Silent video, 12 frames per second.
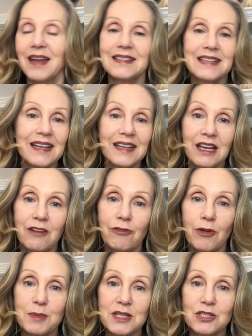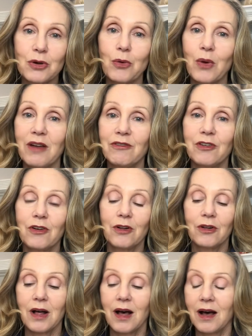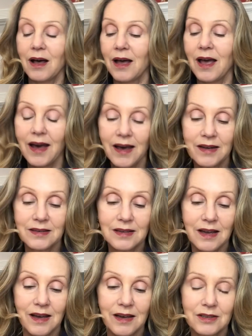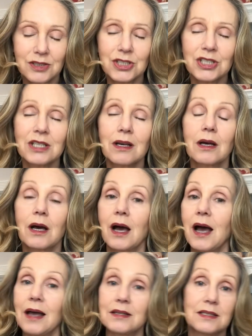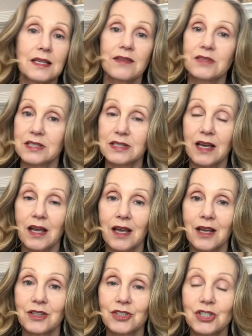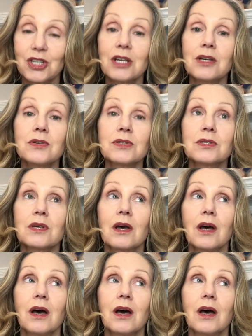Daleen from It's Sew Grateful uh, had, uh, she, I just have to say, she is